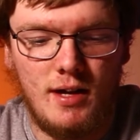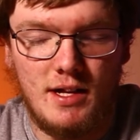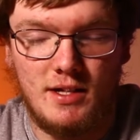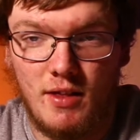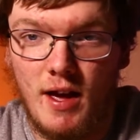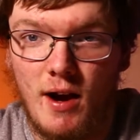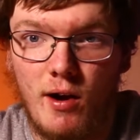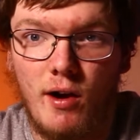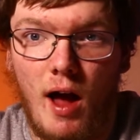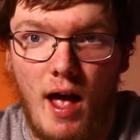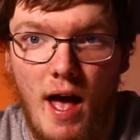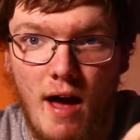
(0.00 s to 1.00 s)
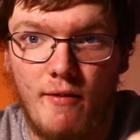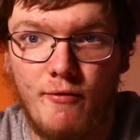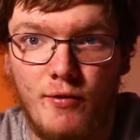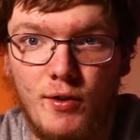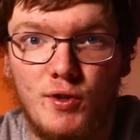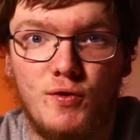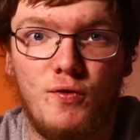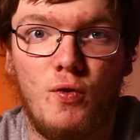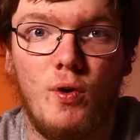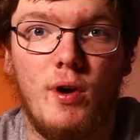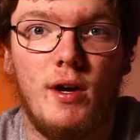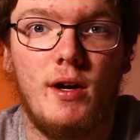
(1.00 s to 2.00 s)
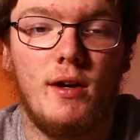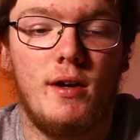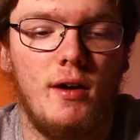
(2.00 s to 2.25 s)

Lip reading: there. I have footage for it.